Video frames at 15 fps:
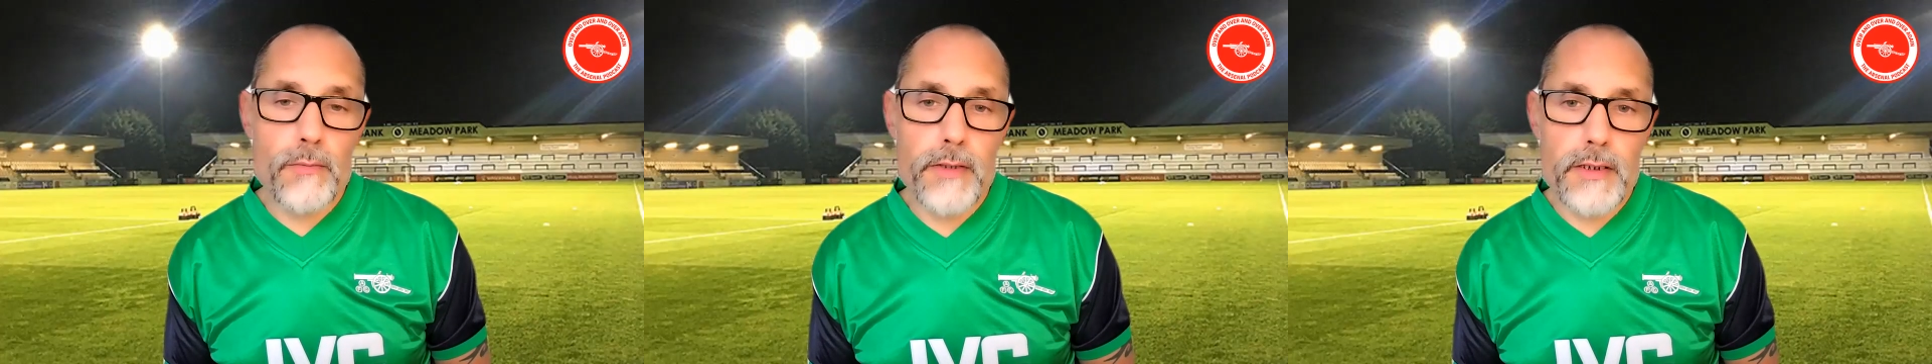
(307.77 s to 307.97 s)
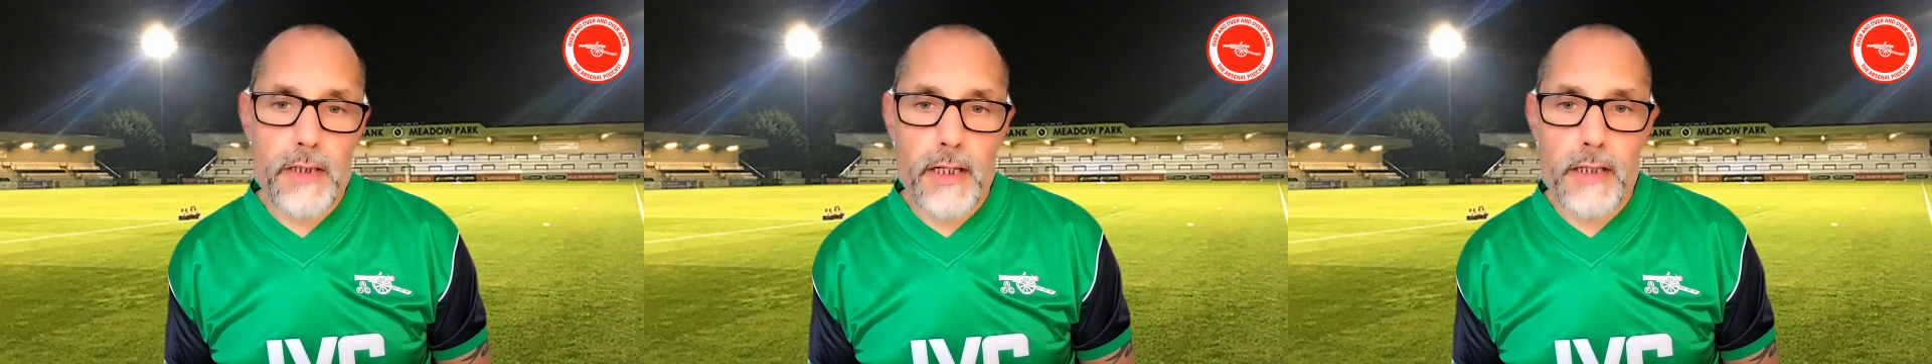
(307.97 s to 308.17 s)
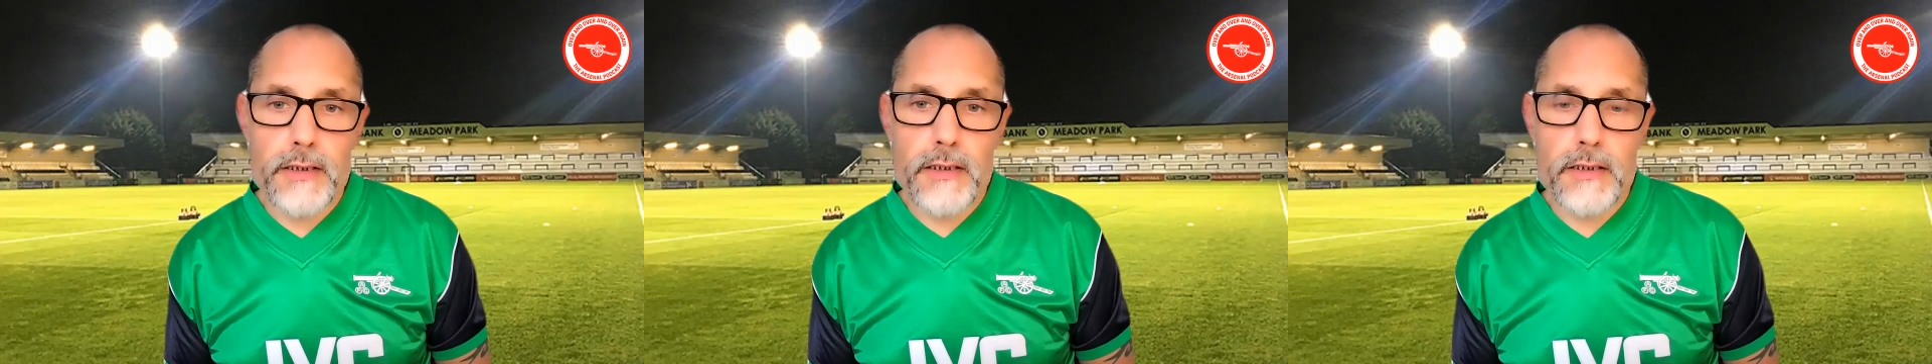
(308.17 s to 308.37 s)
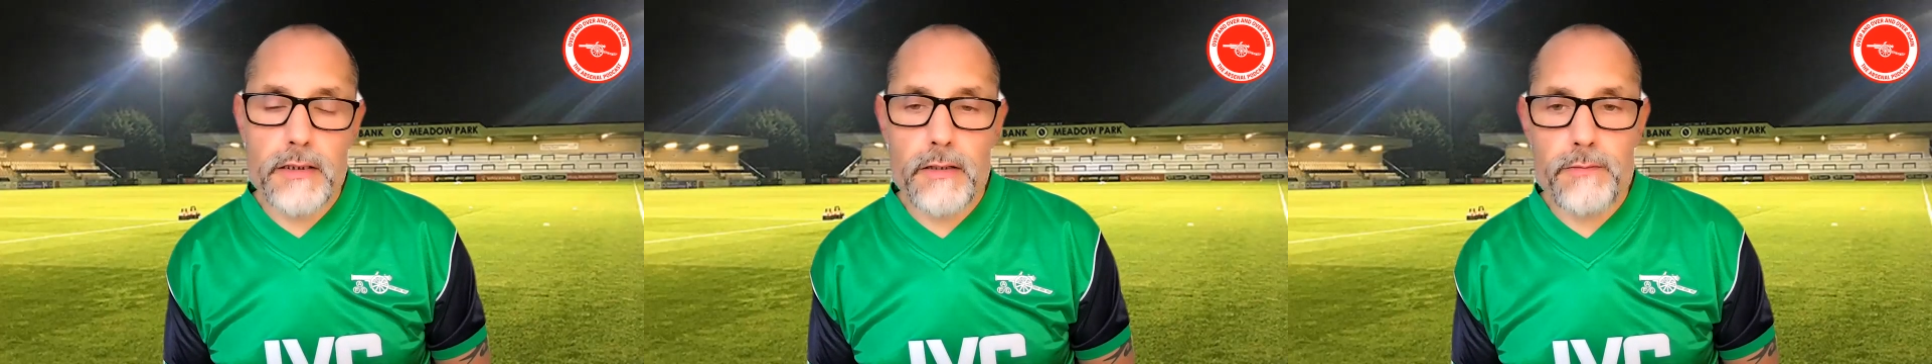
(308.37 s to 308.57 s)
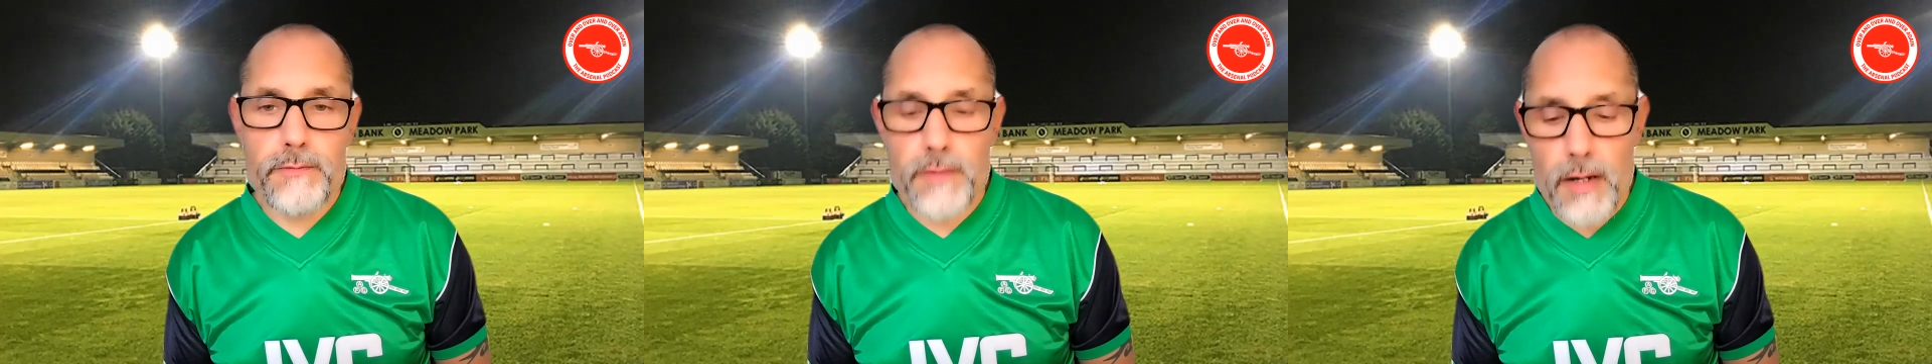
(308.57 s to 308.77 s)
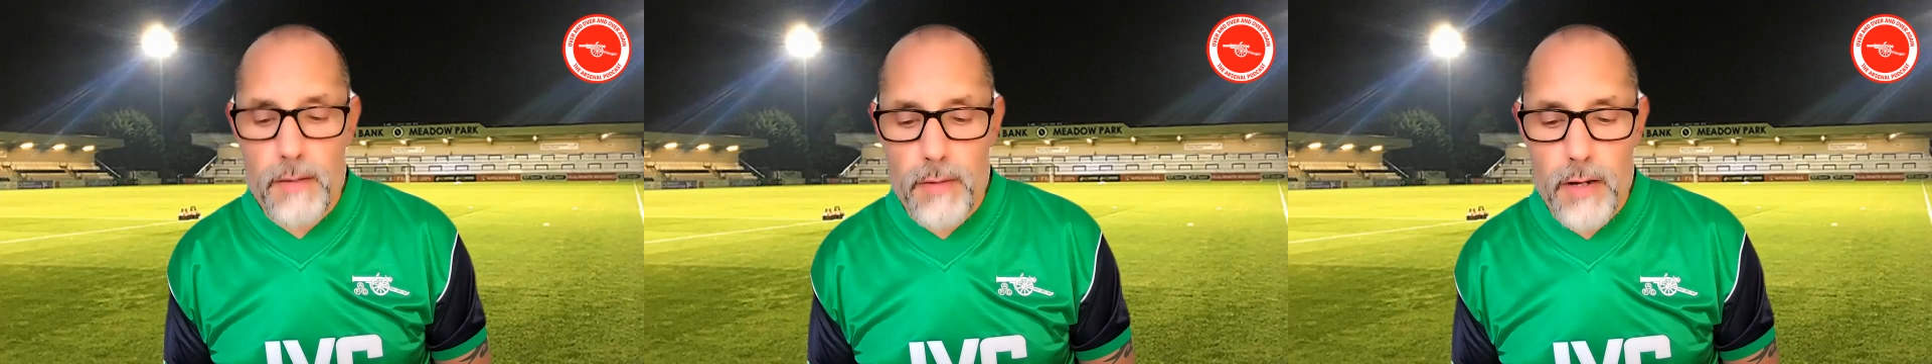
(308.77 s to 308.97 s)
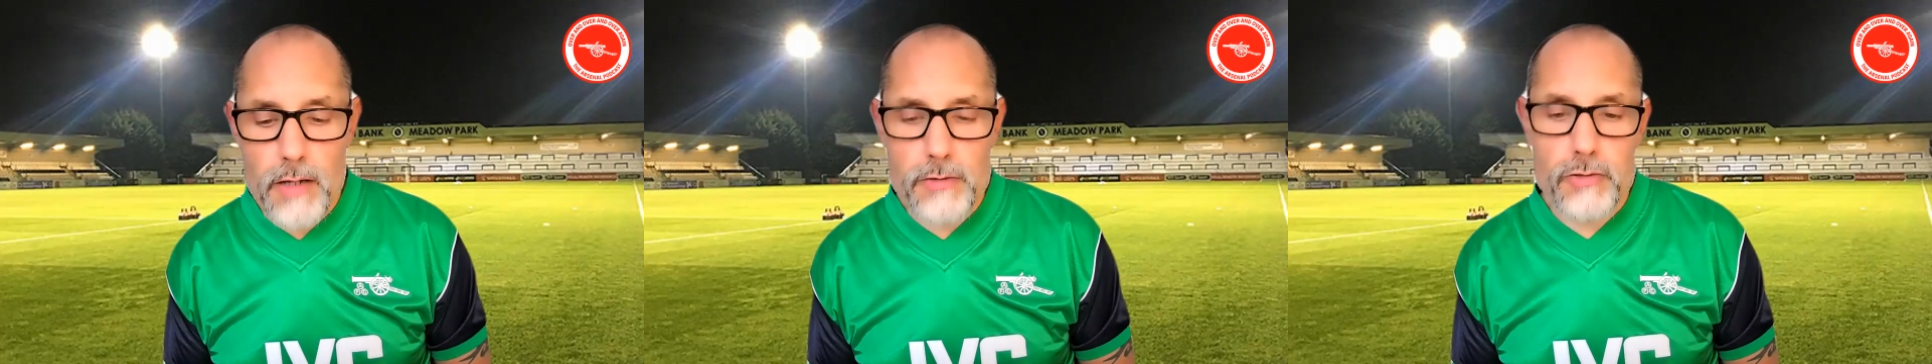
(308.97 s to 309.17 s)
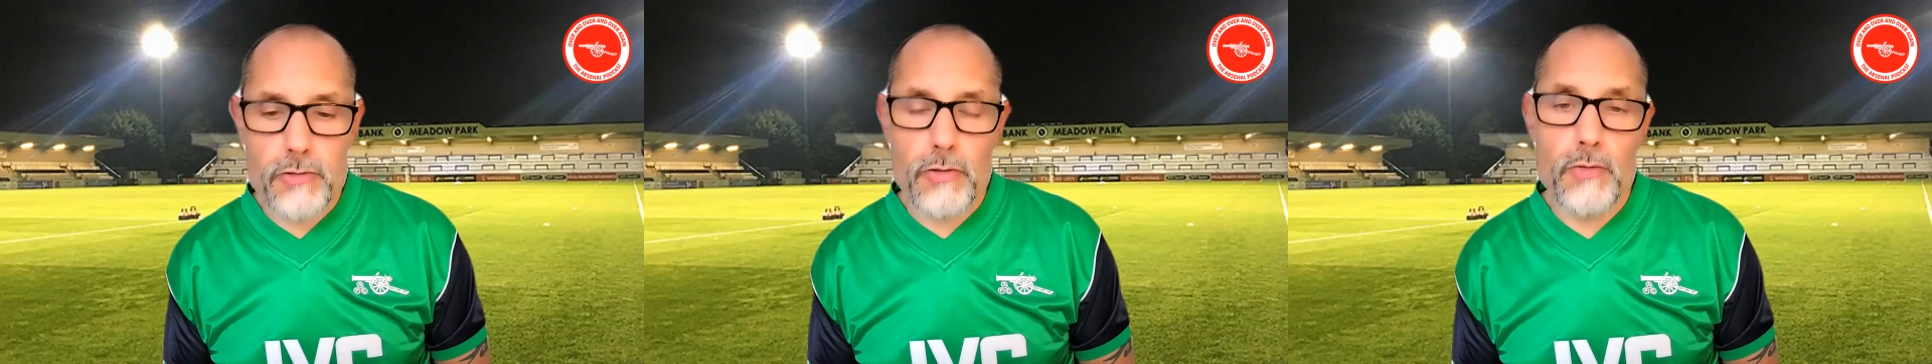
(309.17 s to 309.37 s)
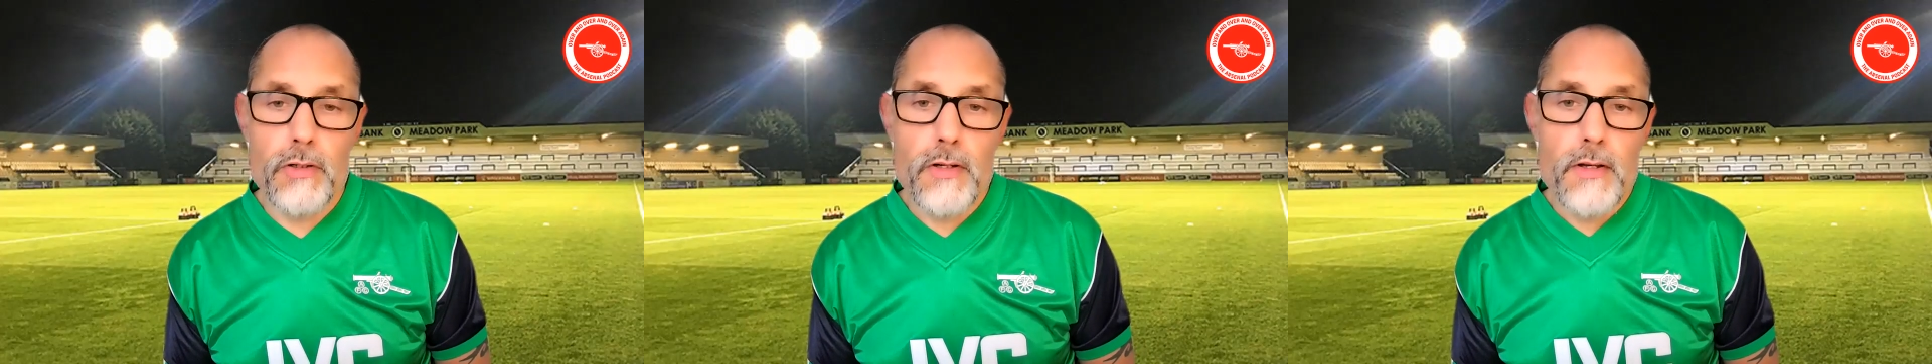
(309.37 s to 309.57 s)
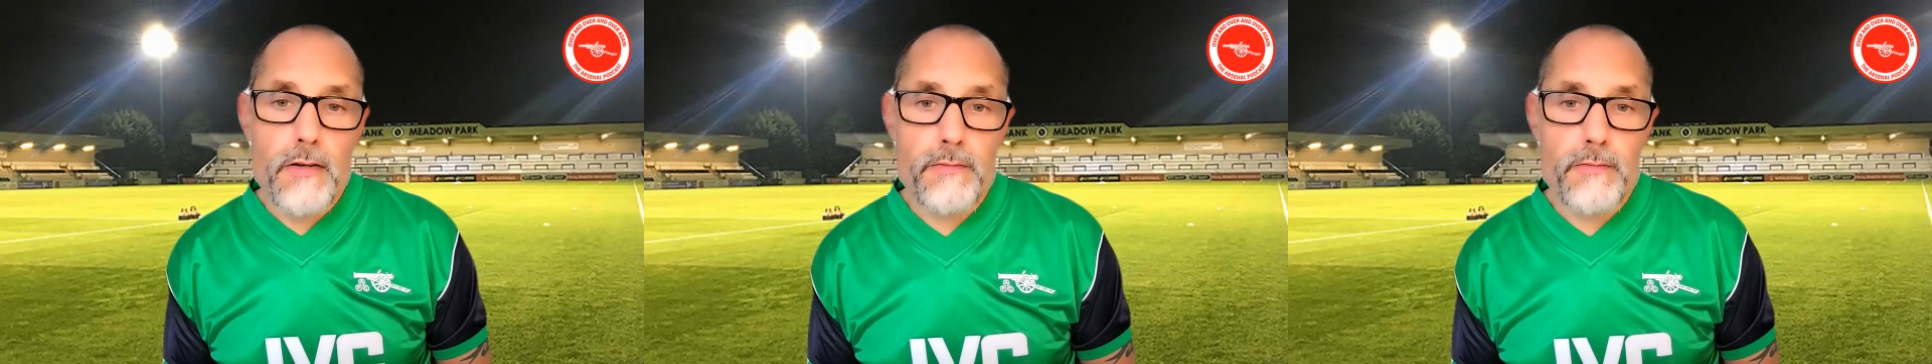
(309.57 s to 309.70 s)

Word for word: many changes from Arsenal